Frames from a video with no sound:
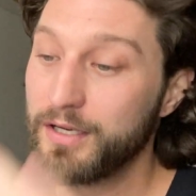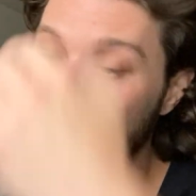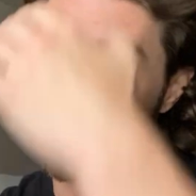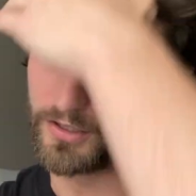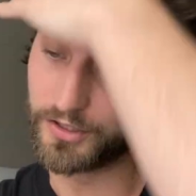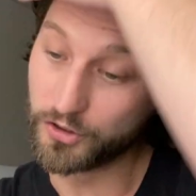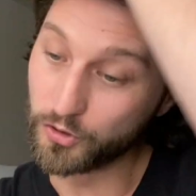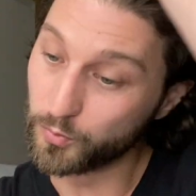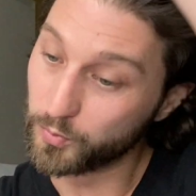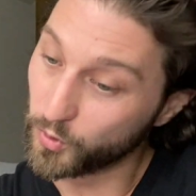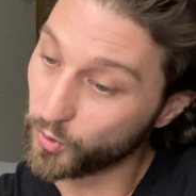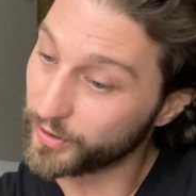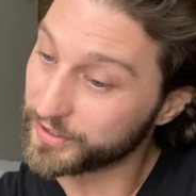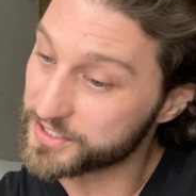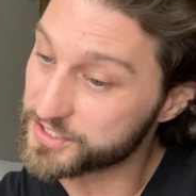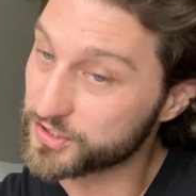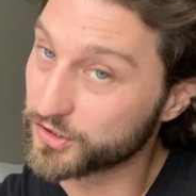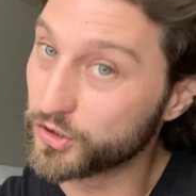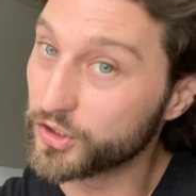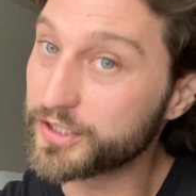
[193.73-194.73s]
a little boy
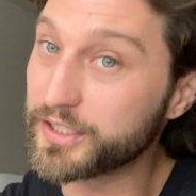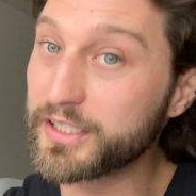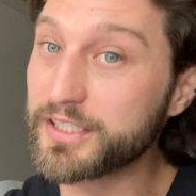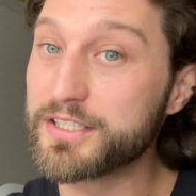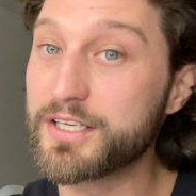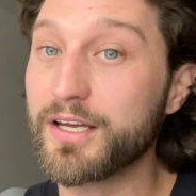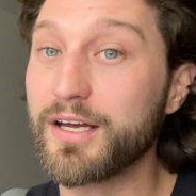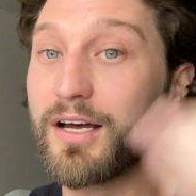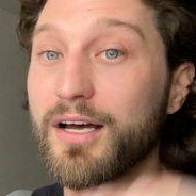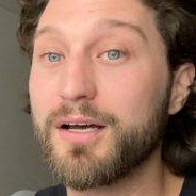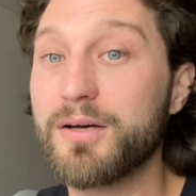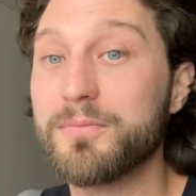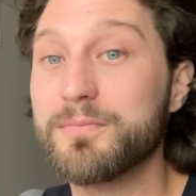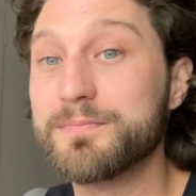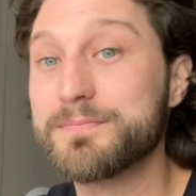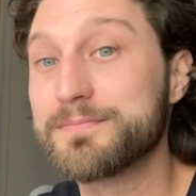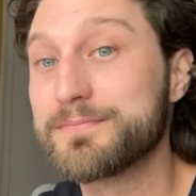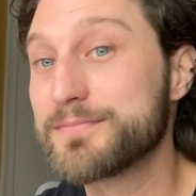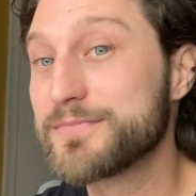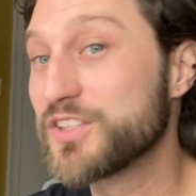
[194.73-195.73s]
is looking
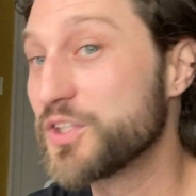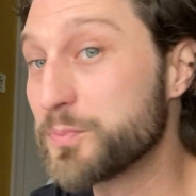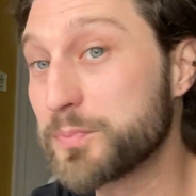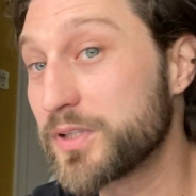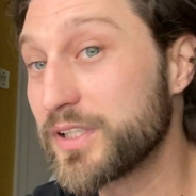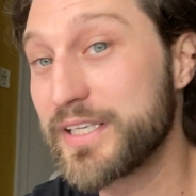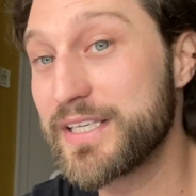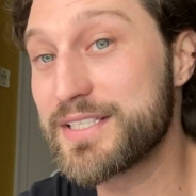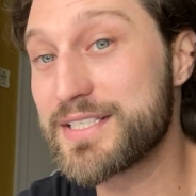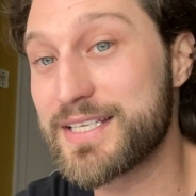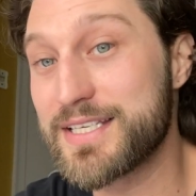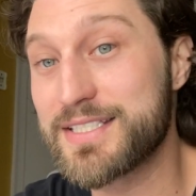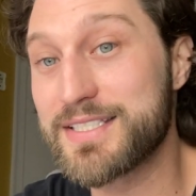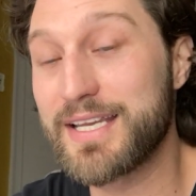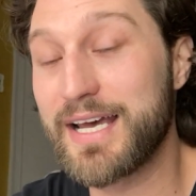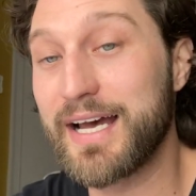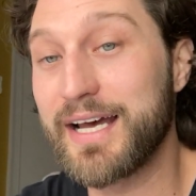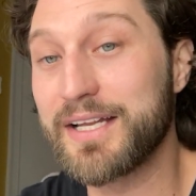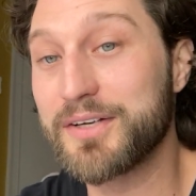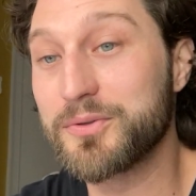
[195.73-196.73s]
um, to please his
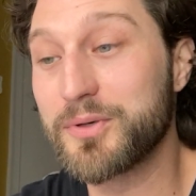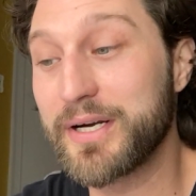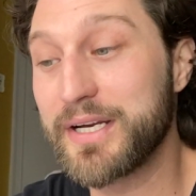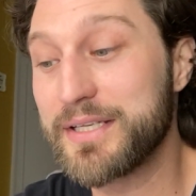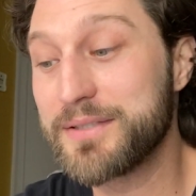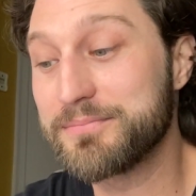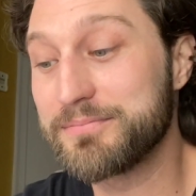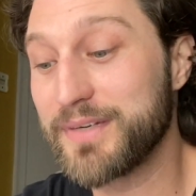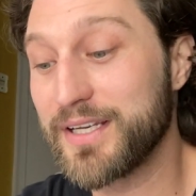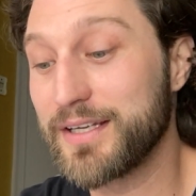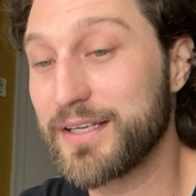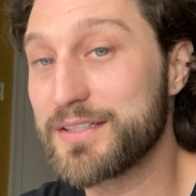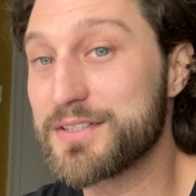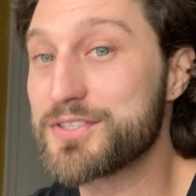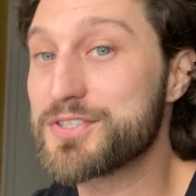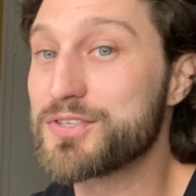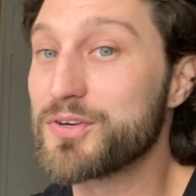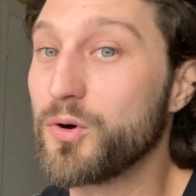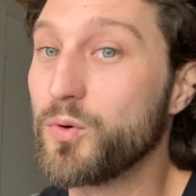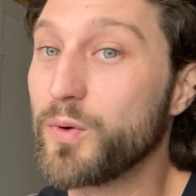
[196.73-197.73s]
dad, right? And
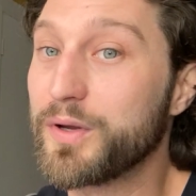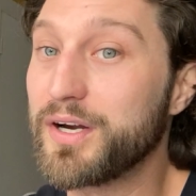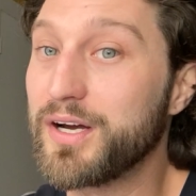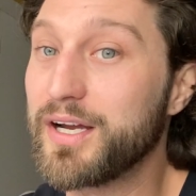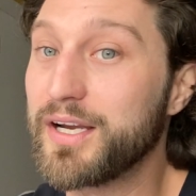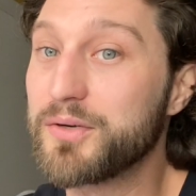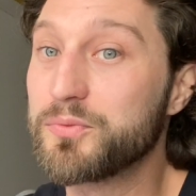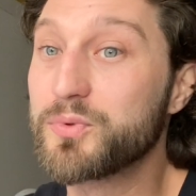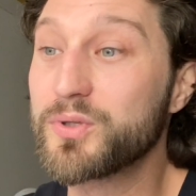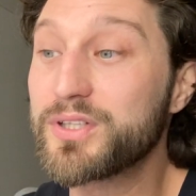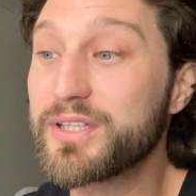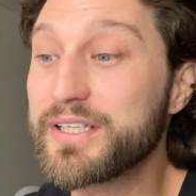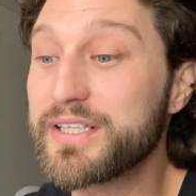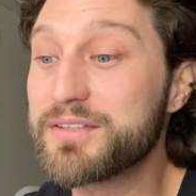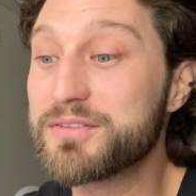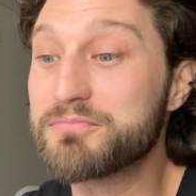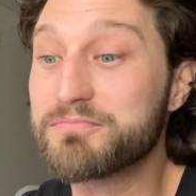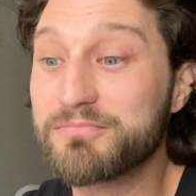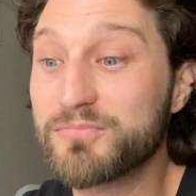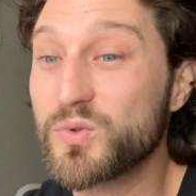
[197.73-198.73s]
so when I
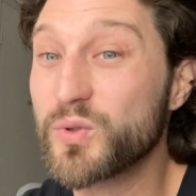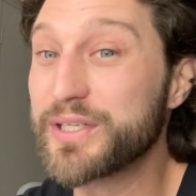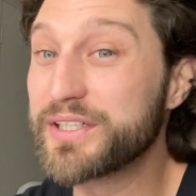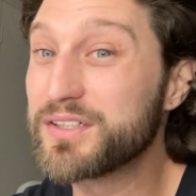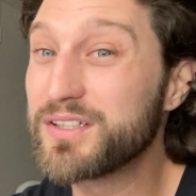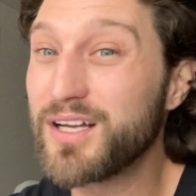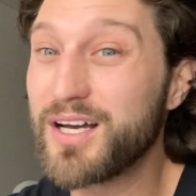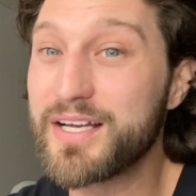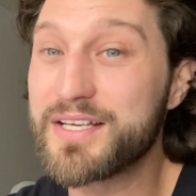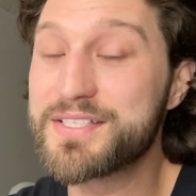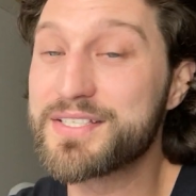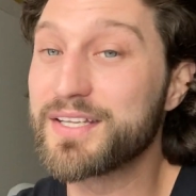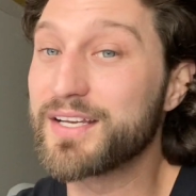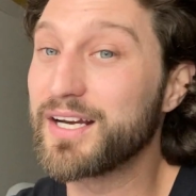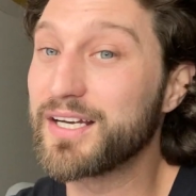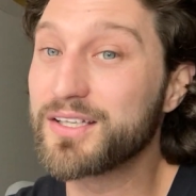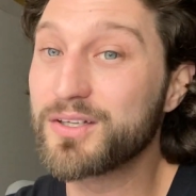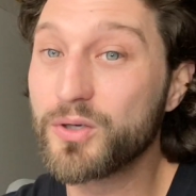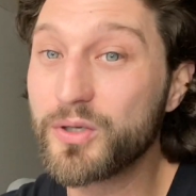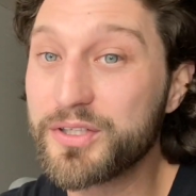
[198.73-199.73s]
really realized that
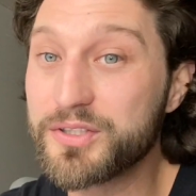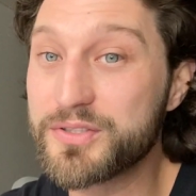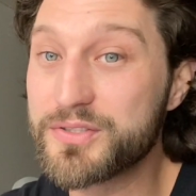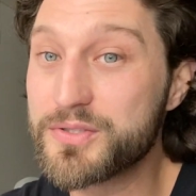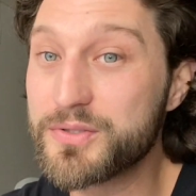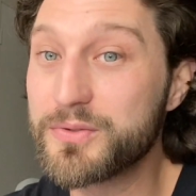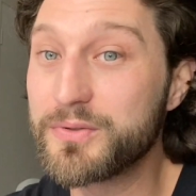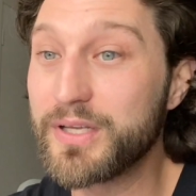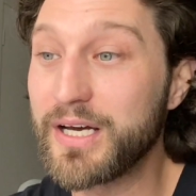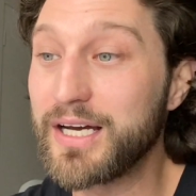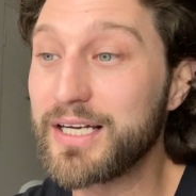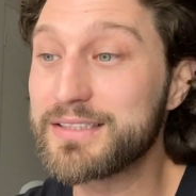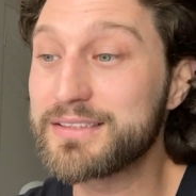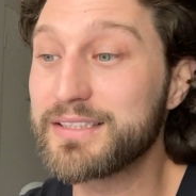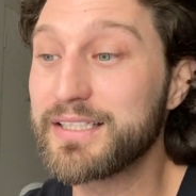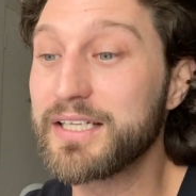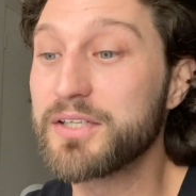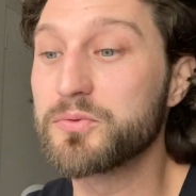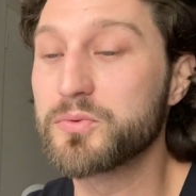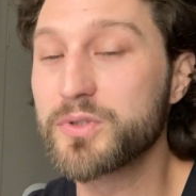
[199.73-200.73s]
I couldn't do that,
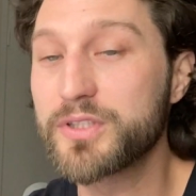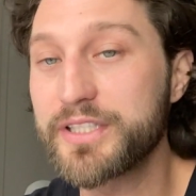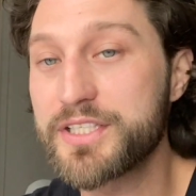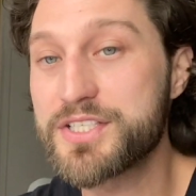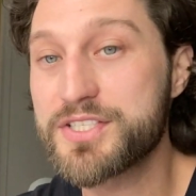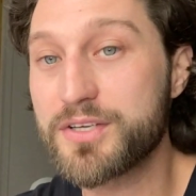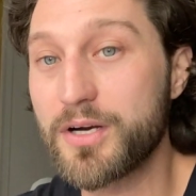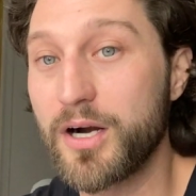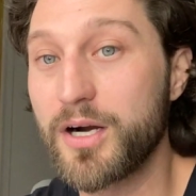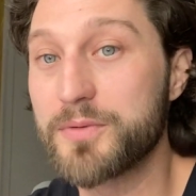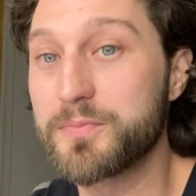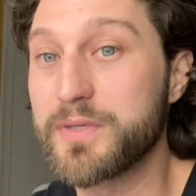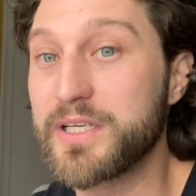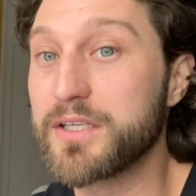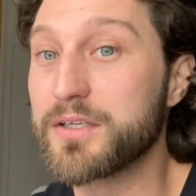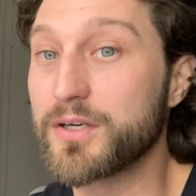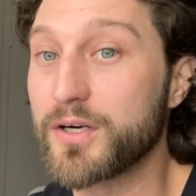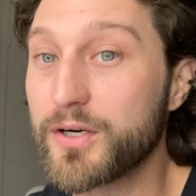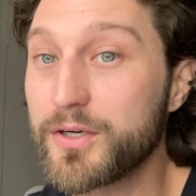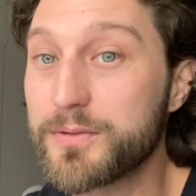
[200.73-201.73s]
it really scarred me
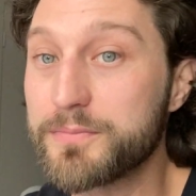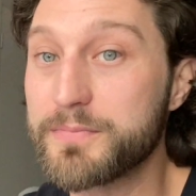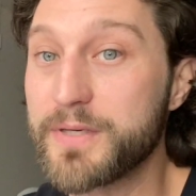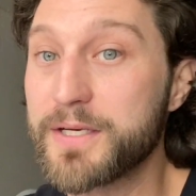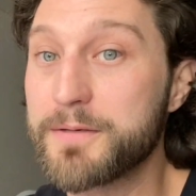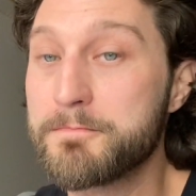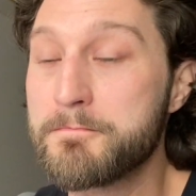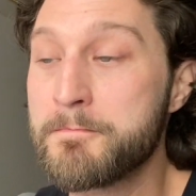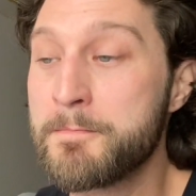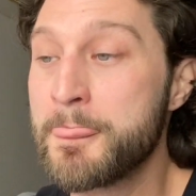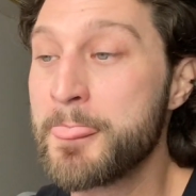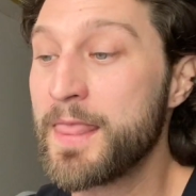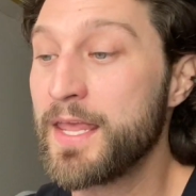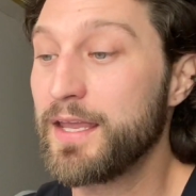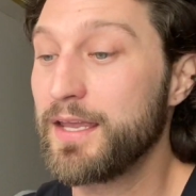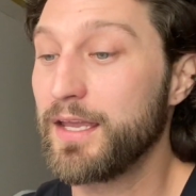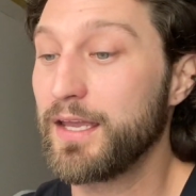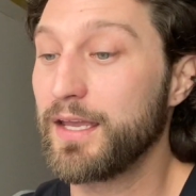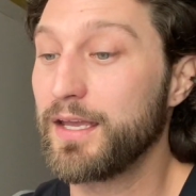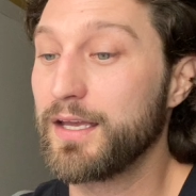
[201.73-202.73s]
and hurt me.
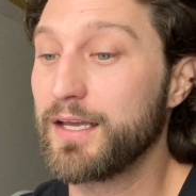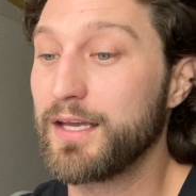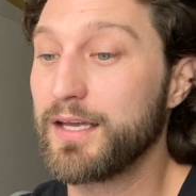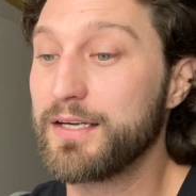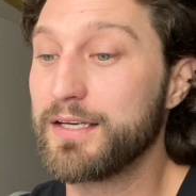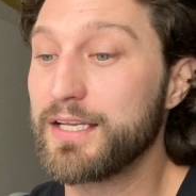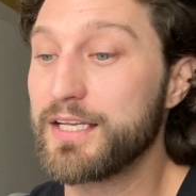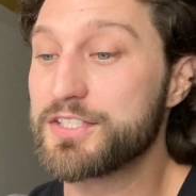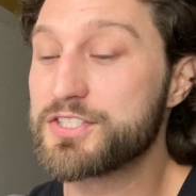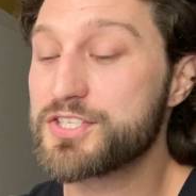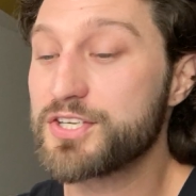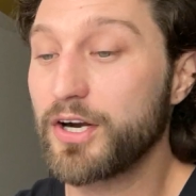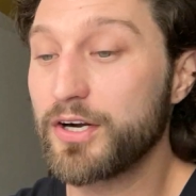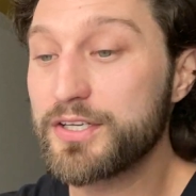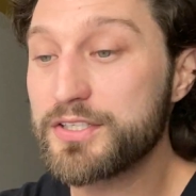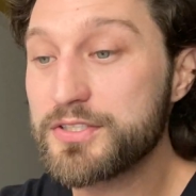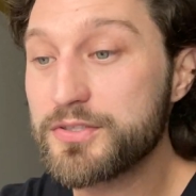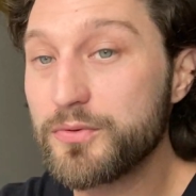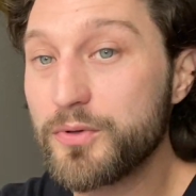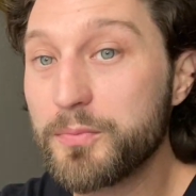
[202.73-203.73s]
And it
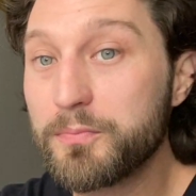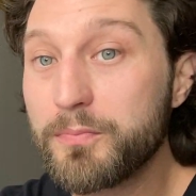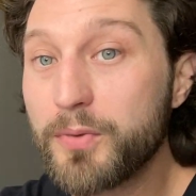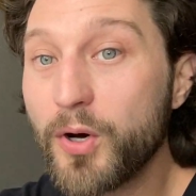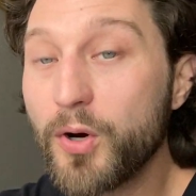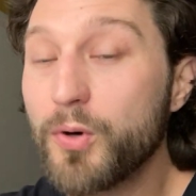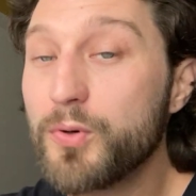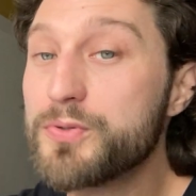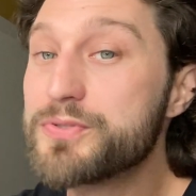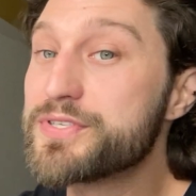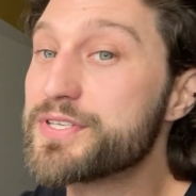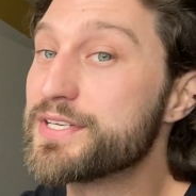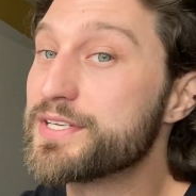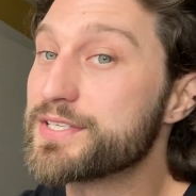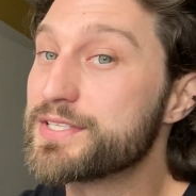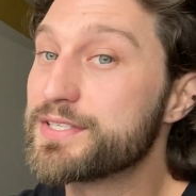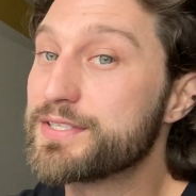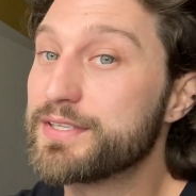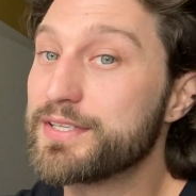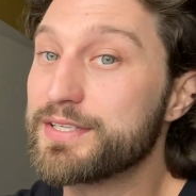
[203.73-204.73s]
started to impose
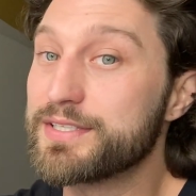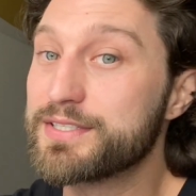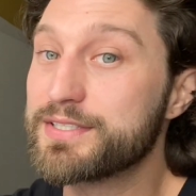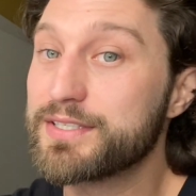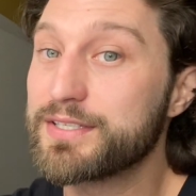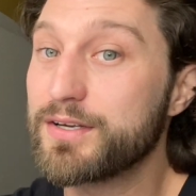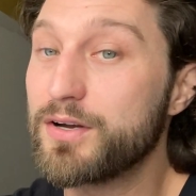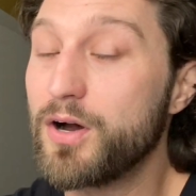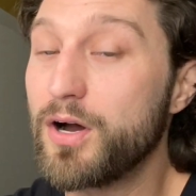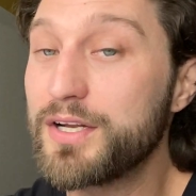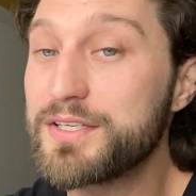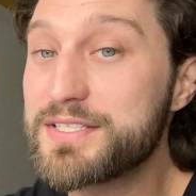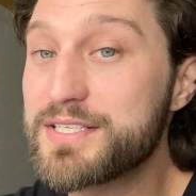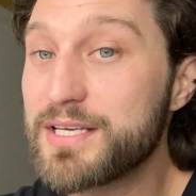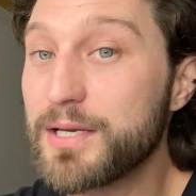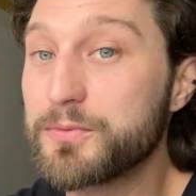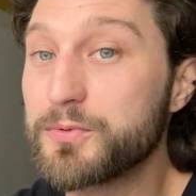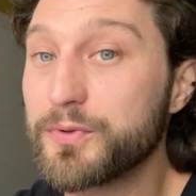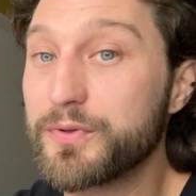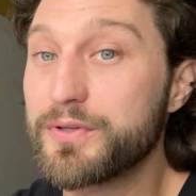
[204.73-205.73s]
this, this
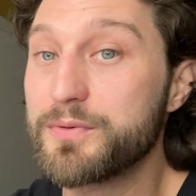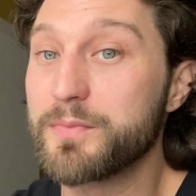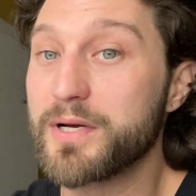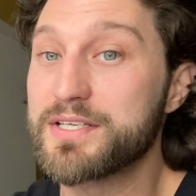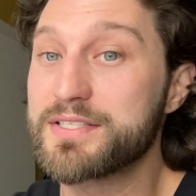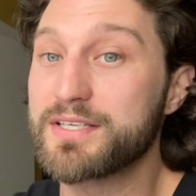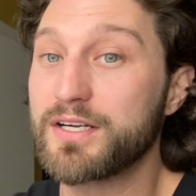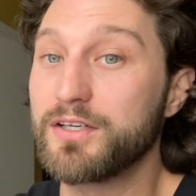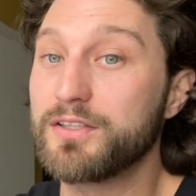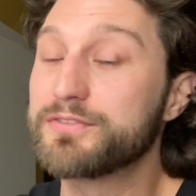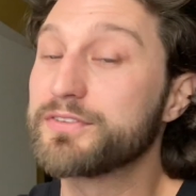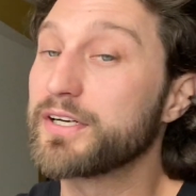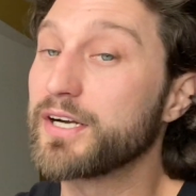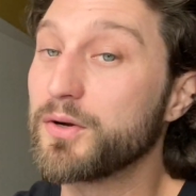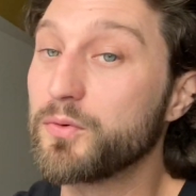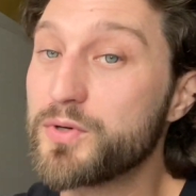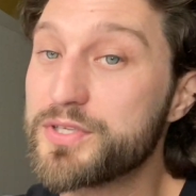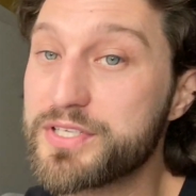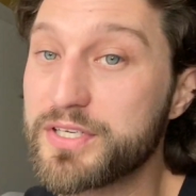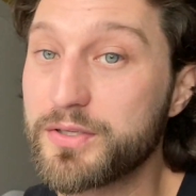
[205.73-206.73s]
concept within myself that I
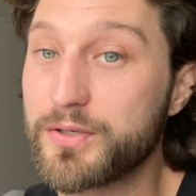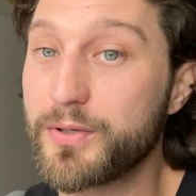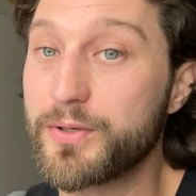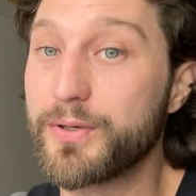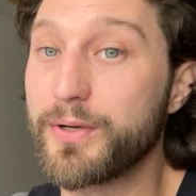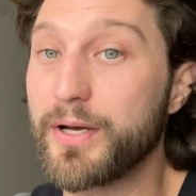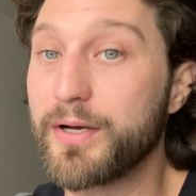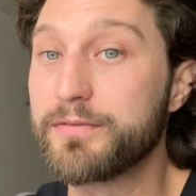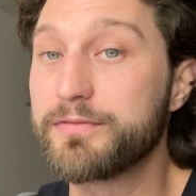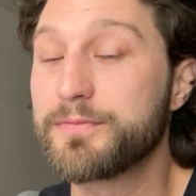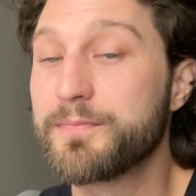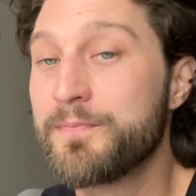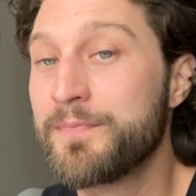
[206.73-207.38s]
wasn't good enough.